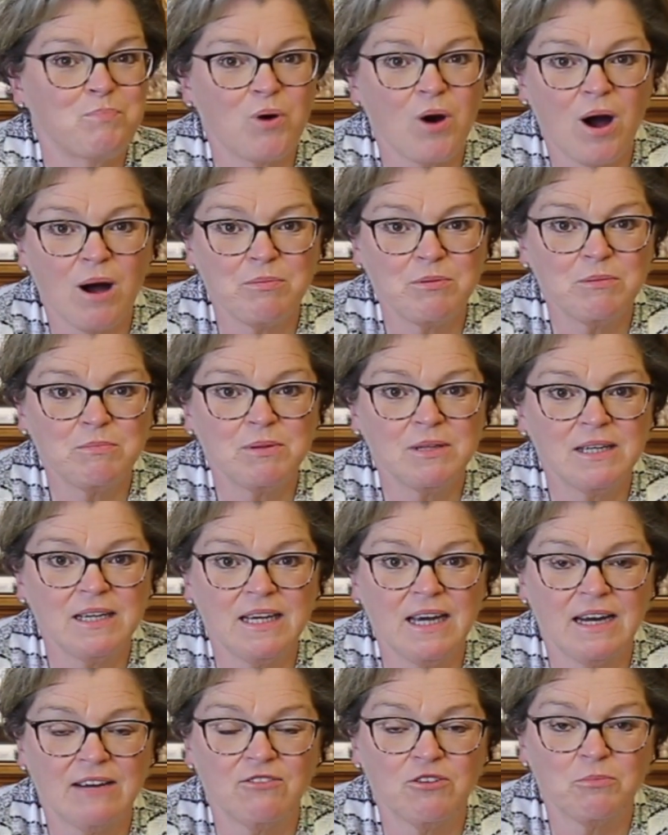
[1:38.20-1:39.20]

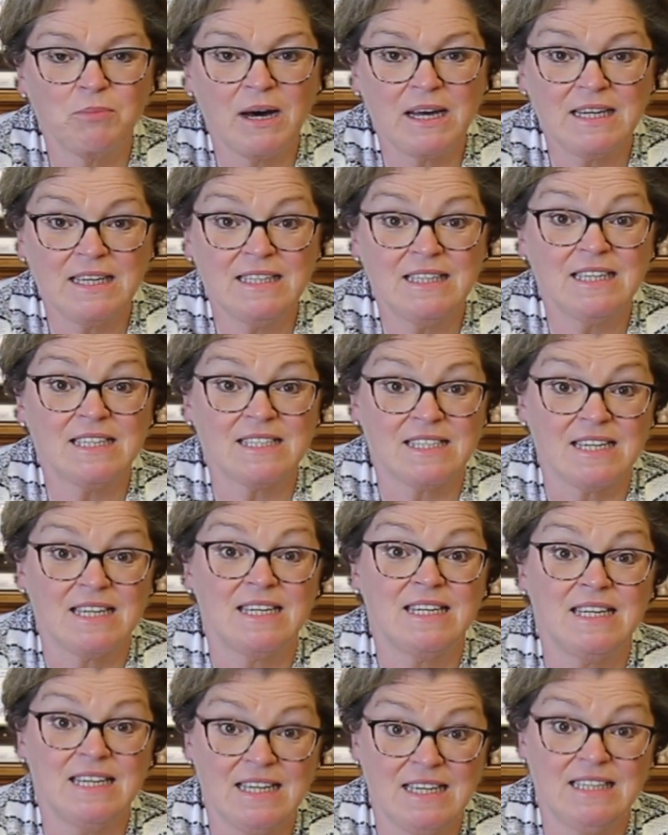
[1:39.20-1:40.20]
probably everybody doesn't
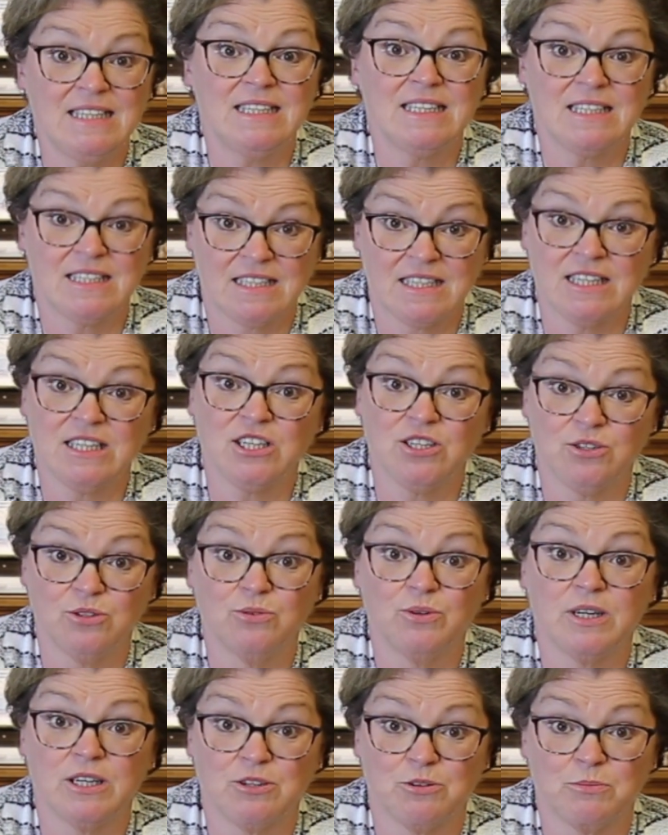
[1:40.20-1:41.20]
need to
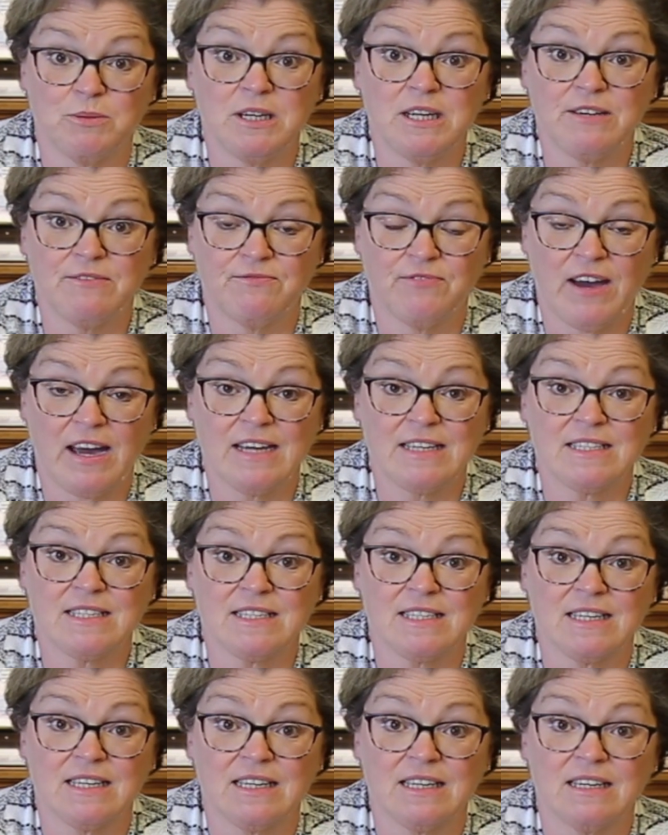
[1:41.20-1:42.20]
do intermittent
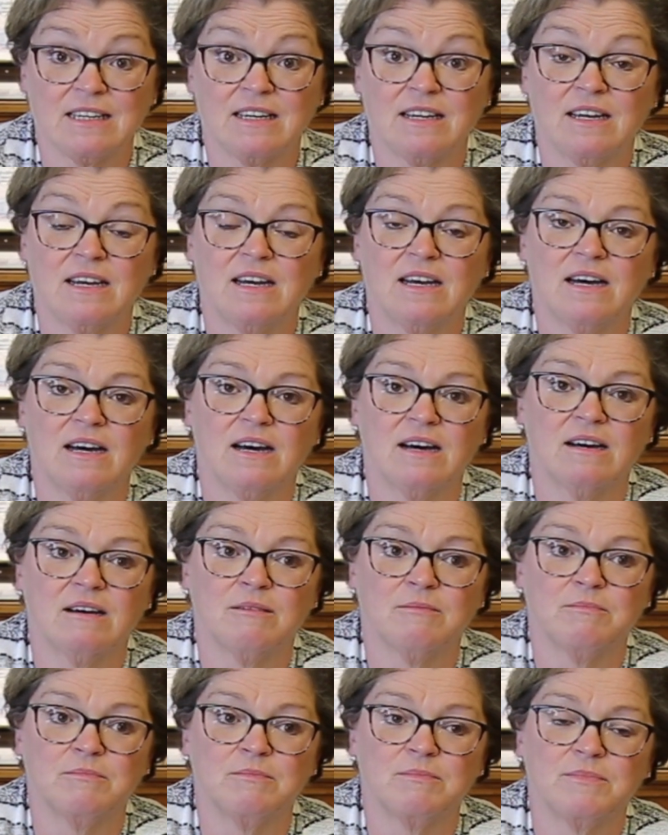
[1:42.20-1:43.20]
fasting.
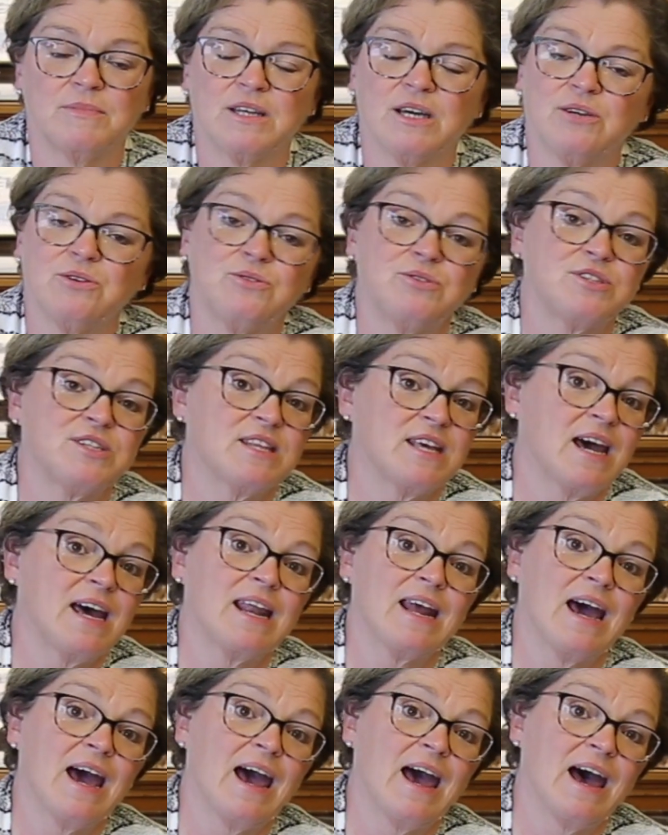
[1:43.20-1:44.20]
Um, those that
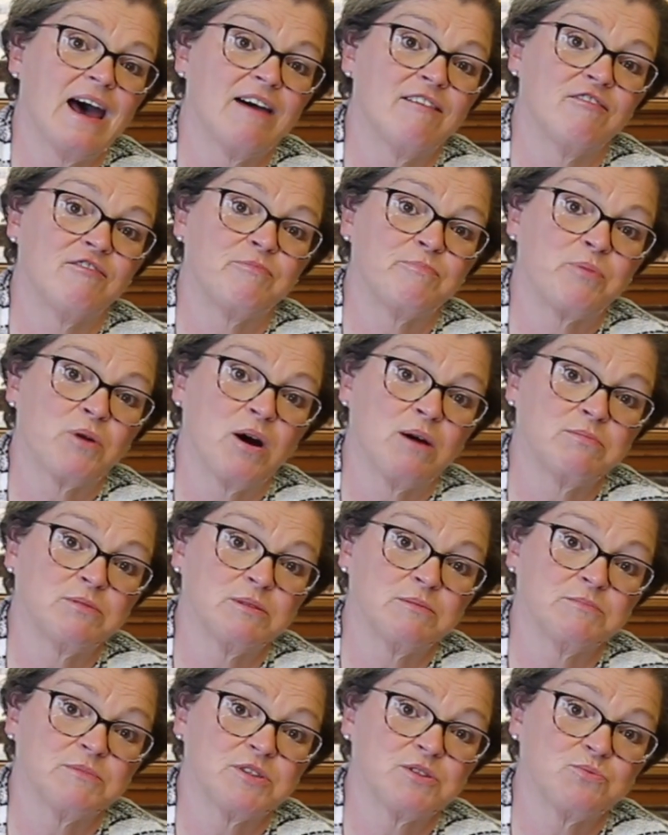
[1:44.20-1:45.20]
have
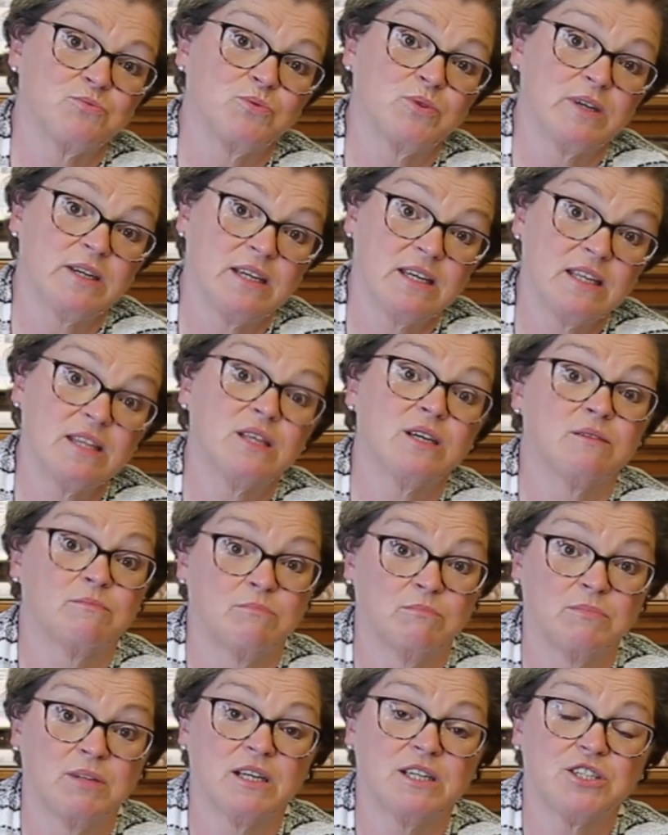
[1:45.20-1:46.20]
problems
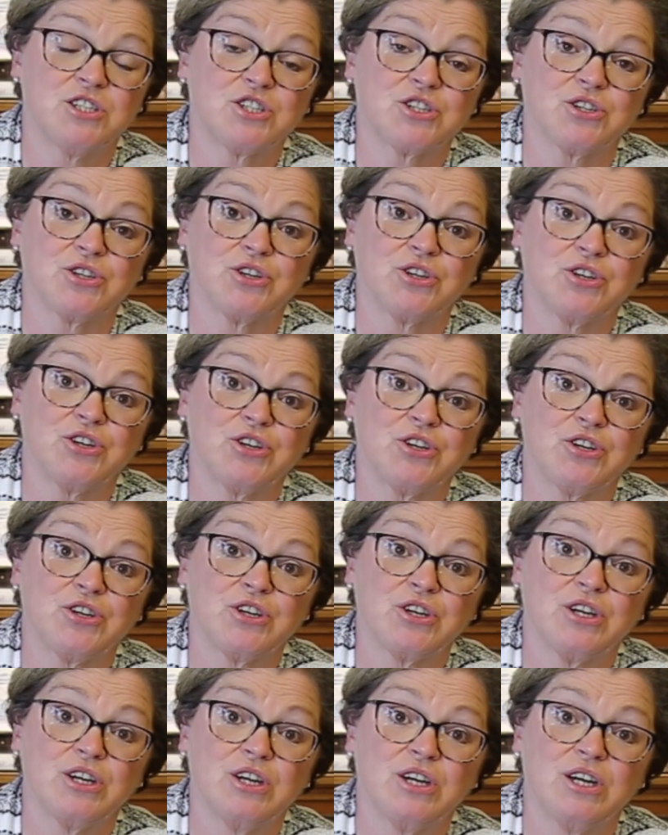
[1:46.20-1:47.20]
with blood
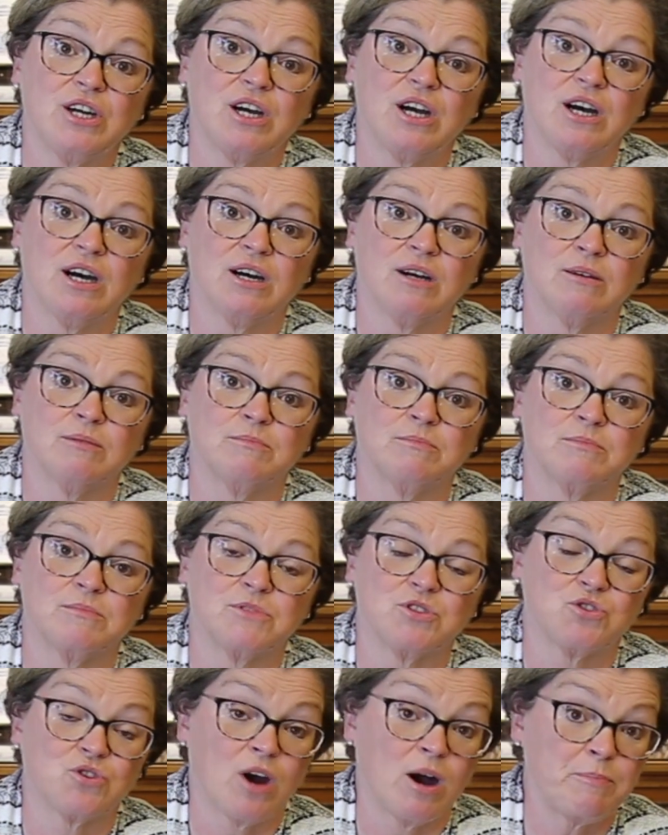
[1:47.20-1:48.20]
sugar um,
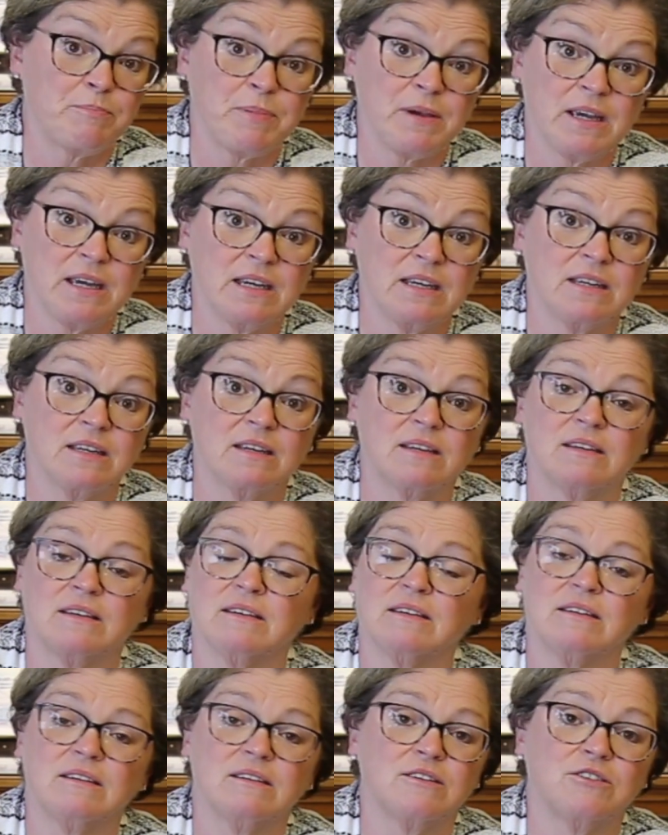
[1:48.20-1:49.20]
dropping,
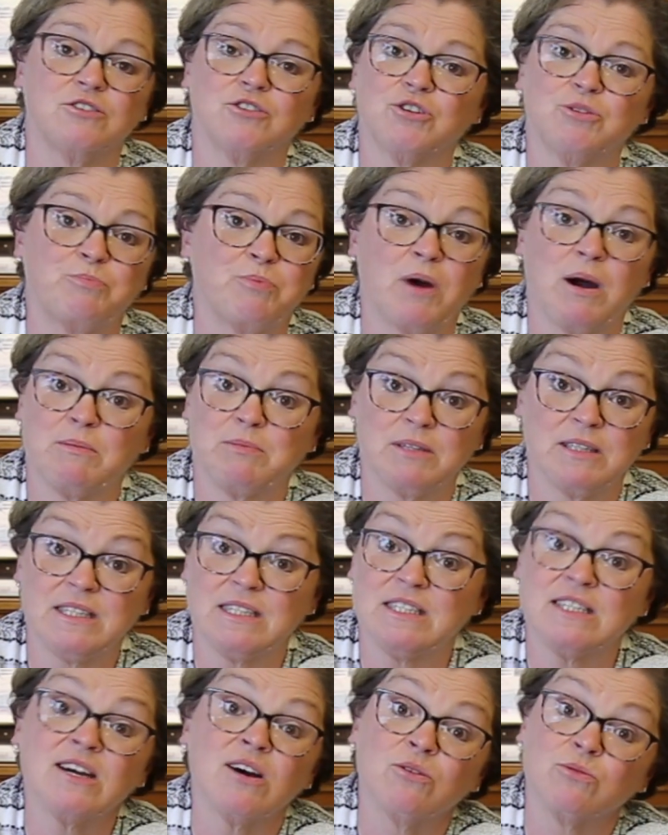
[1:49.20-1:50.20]
you probably
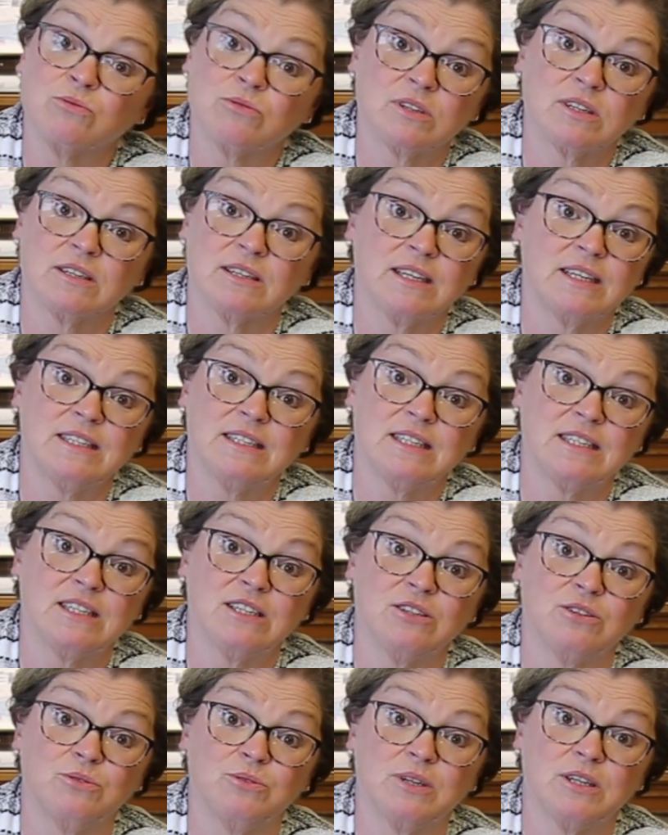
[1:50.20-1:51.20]
don't need to
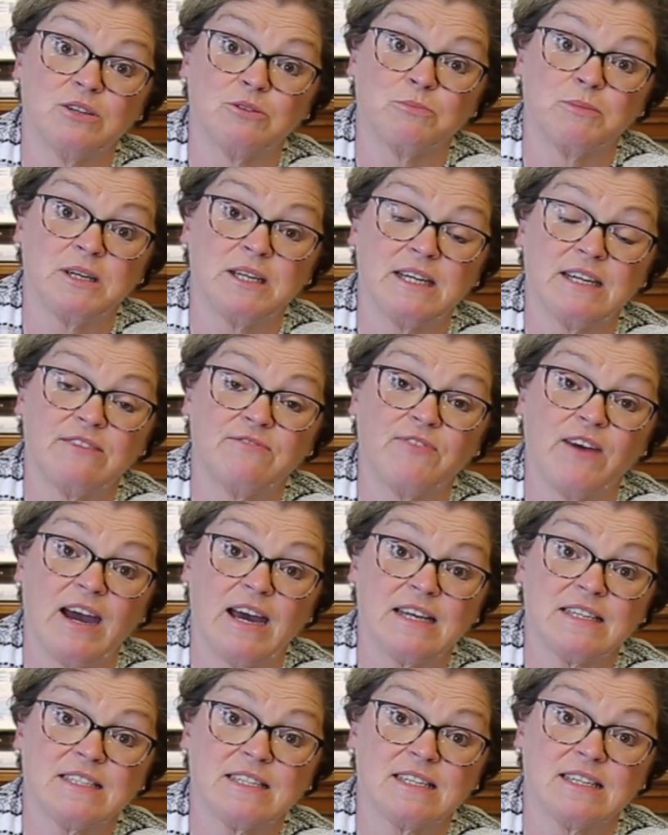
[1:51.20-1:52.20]
do intermittent
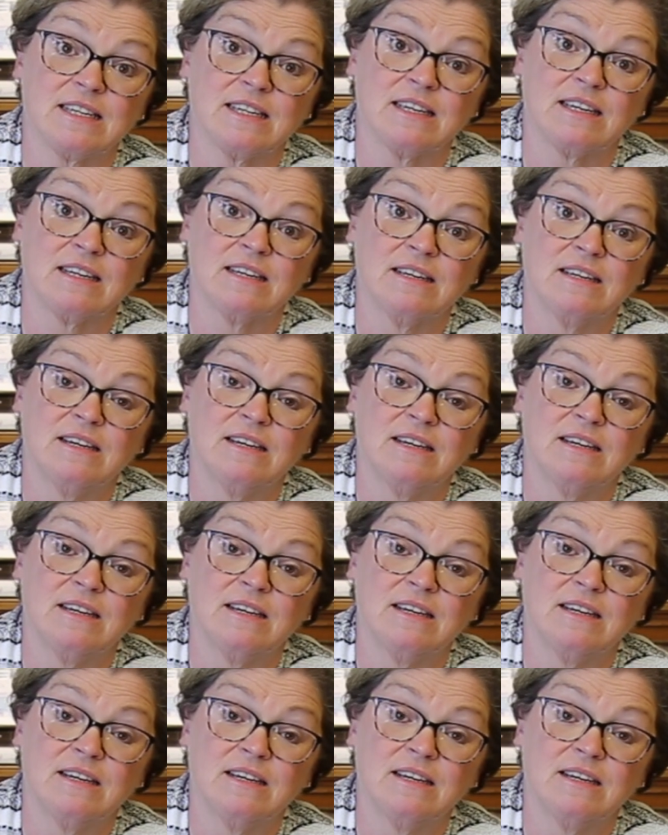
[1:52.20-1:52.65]
fasting.